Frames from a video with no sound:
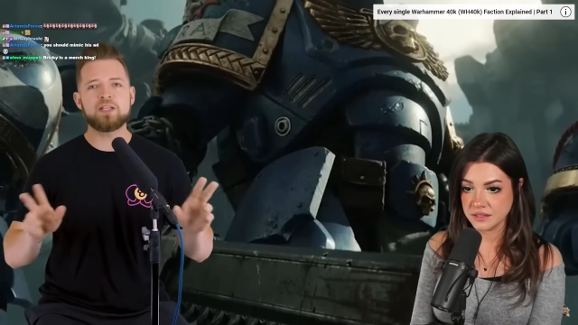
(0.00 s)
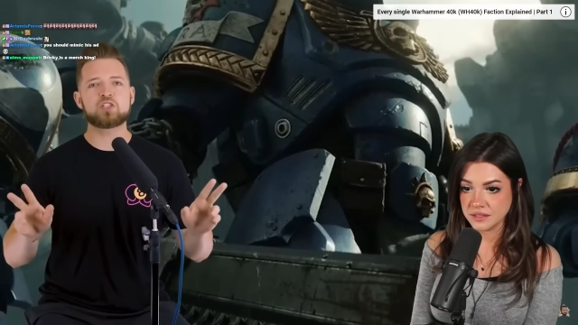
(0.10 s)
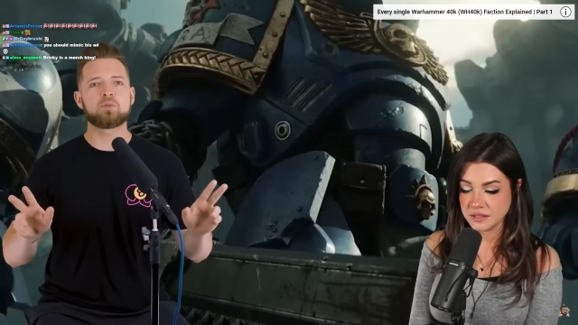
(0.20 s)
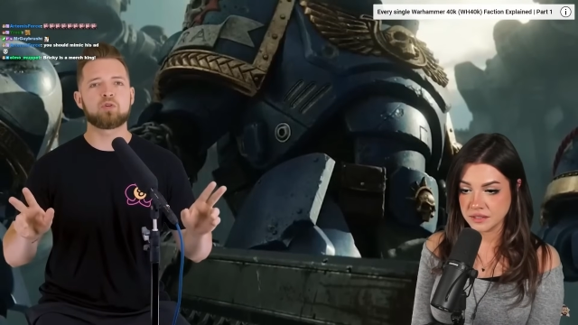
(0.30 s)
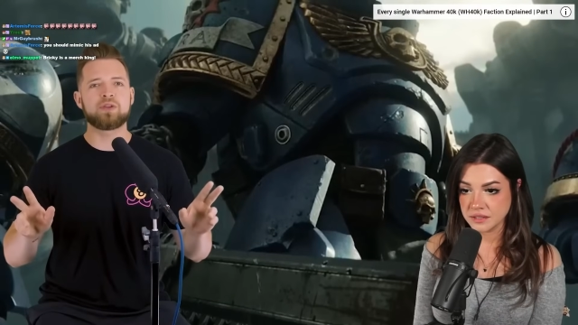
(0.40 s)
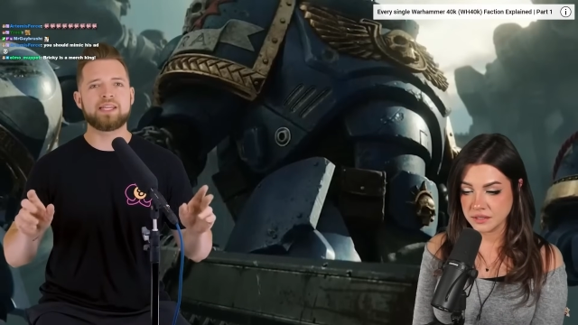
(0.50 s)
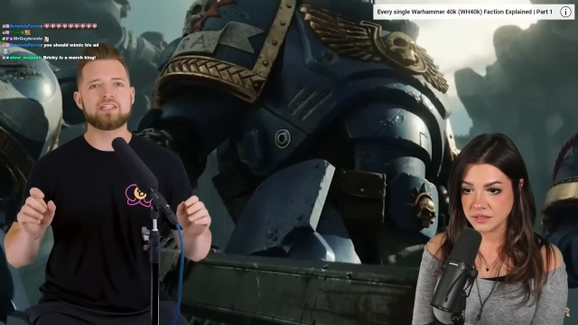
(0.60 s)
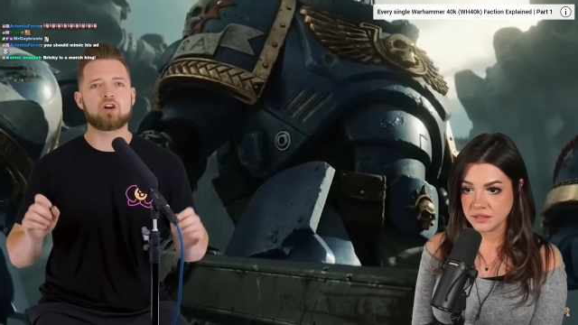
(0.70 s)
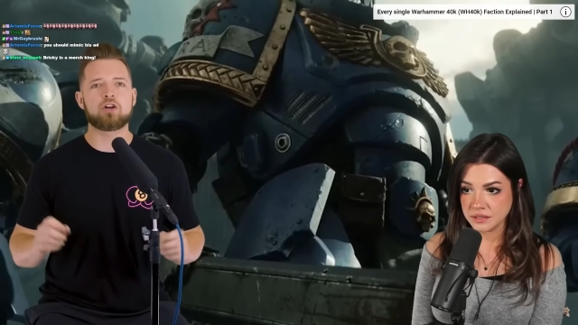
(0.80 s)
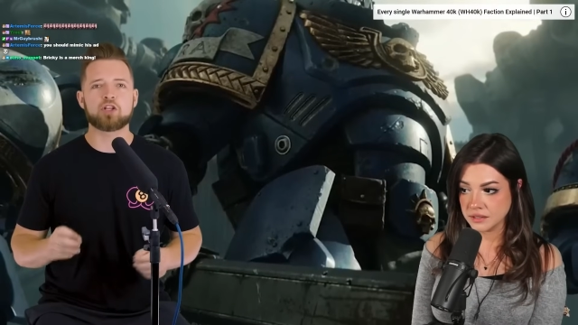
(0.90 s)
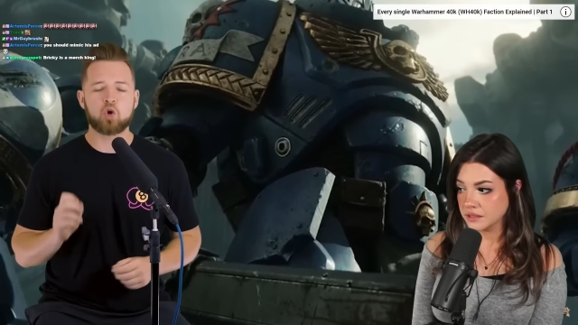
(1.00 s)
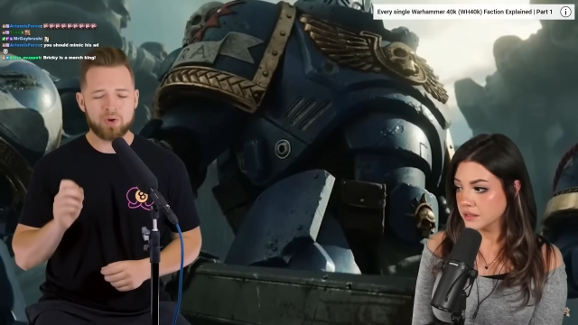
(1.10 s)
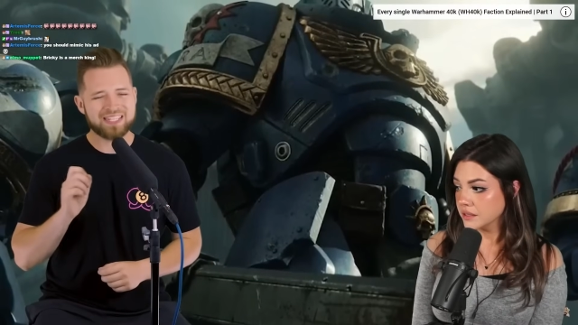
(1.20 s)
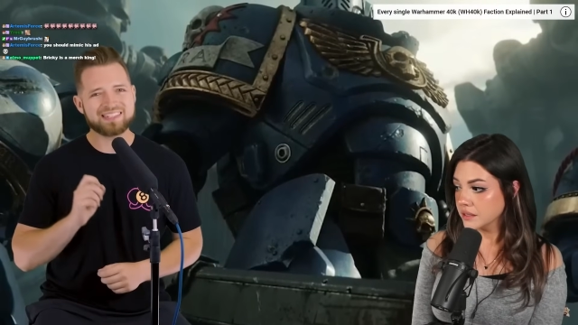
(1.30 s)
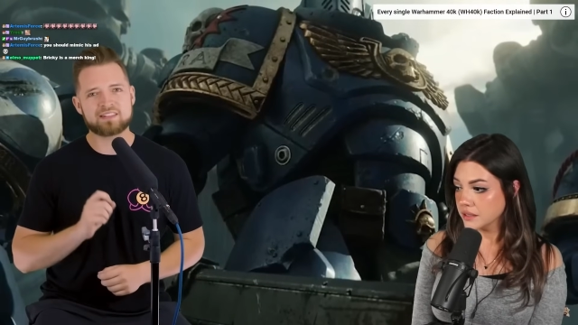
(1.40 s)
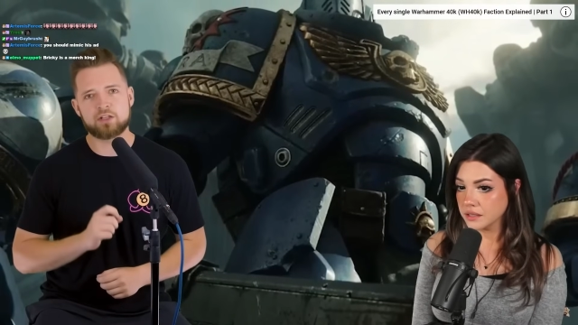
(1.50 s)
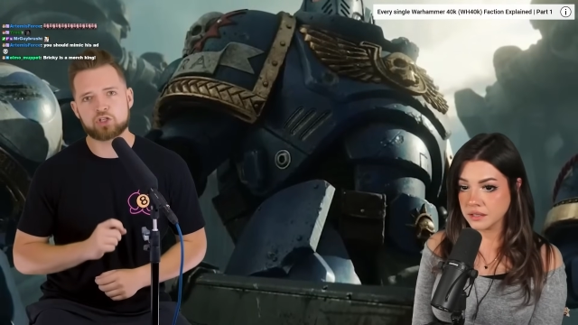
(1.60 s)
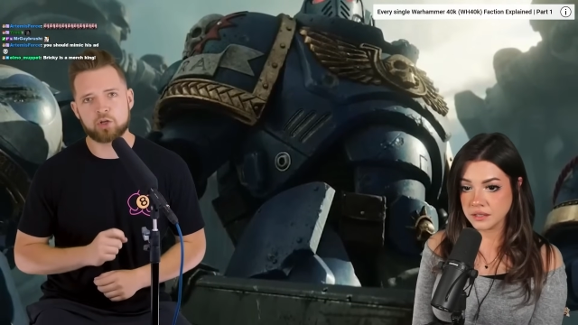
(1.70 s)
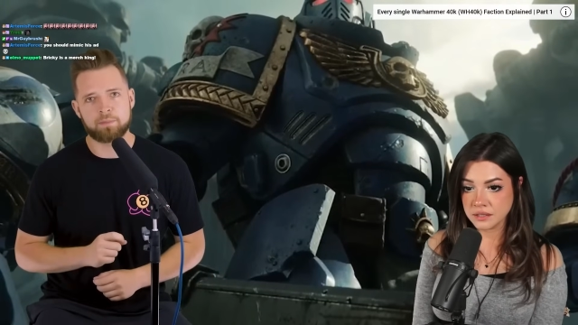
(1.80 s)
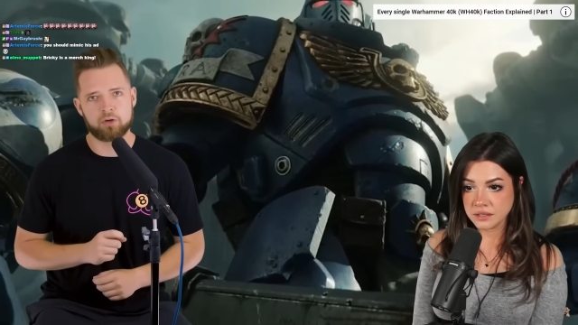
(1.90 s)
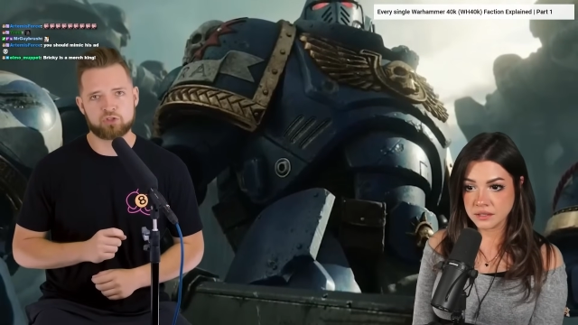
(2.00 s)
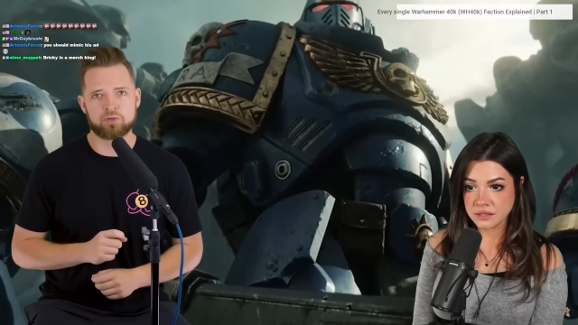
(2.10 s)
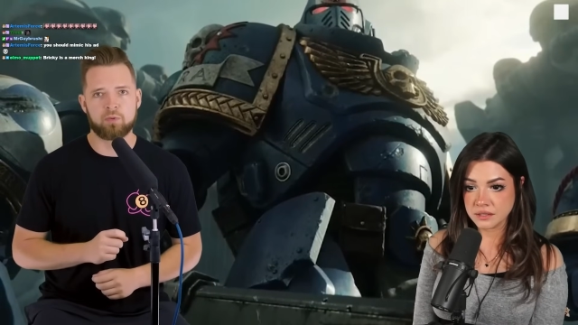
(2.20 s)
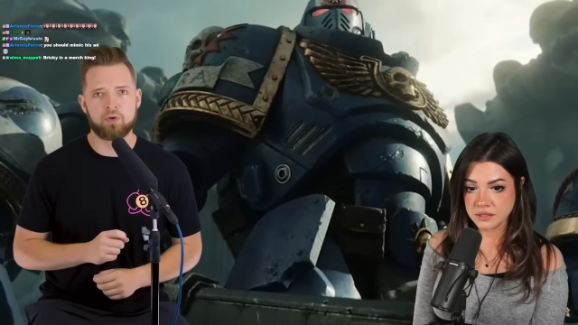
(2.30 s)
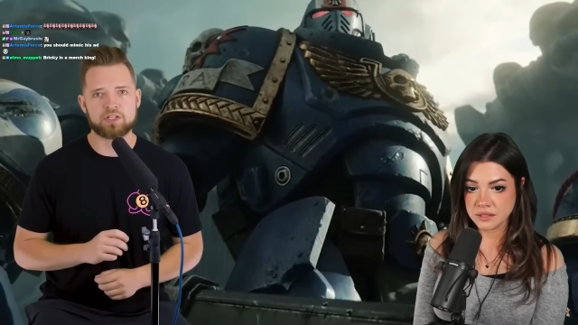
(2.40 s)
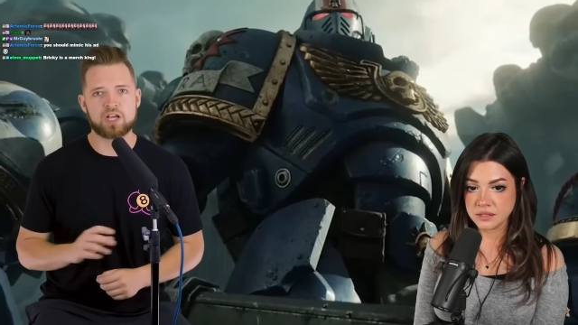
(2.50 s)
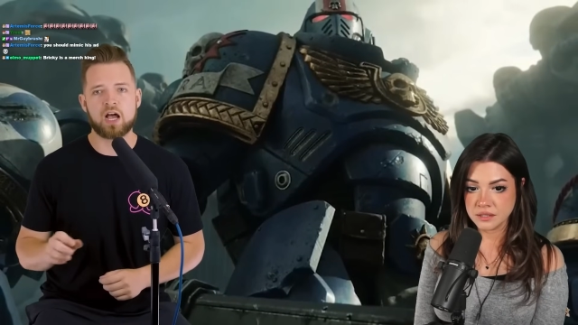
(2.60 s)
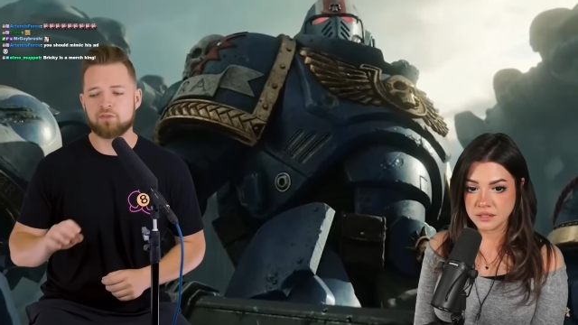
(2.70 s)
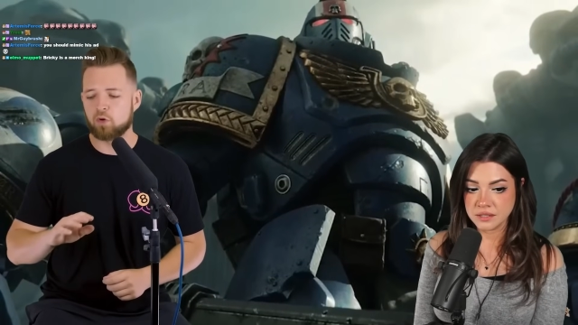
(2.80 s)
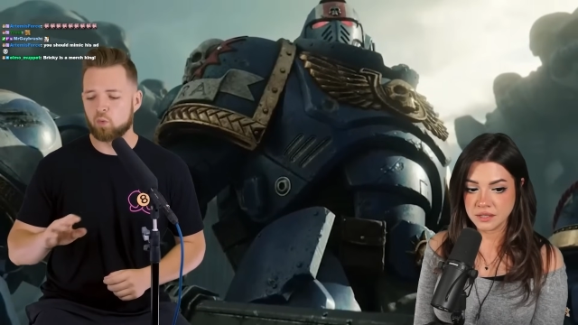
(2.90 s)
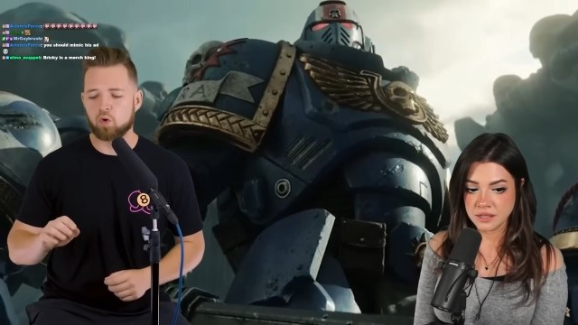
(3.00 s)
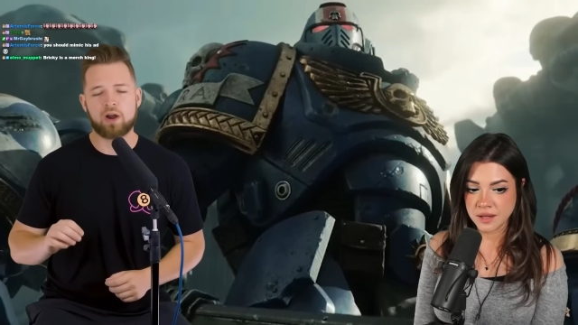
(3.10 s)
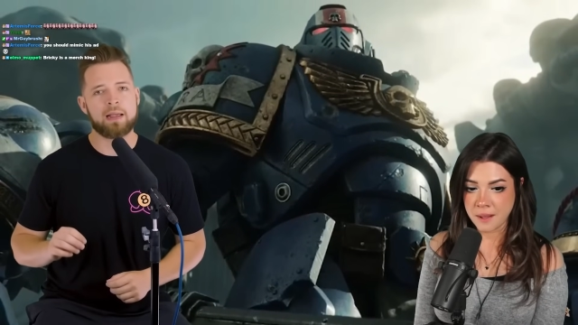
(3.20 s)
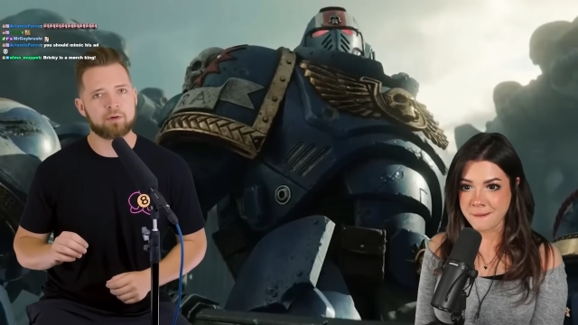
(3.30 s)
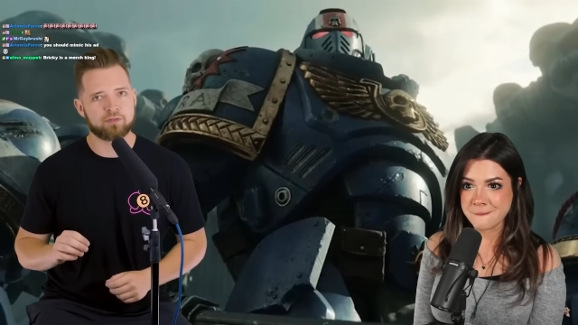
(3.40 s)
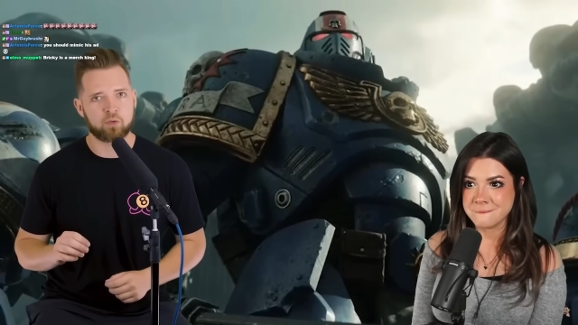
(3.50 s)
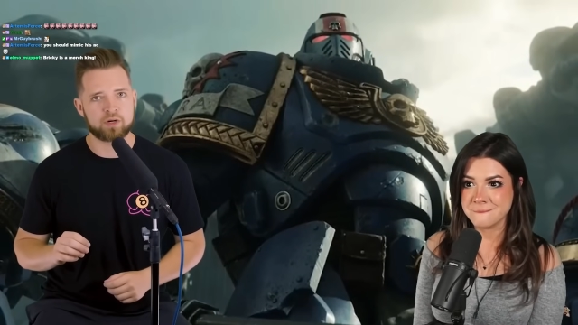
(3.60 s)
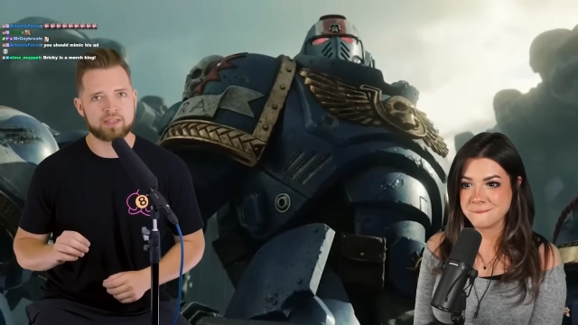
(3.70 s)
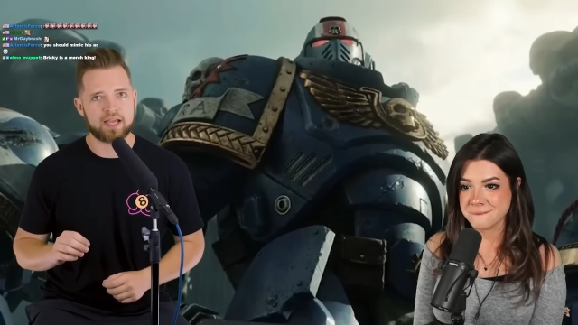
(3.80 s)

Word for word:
Speaker 1: Space Marines are the quintessential poster boys of Warhammer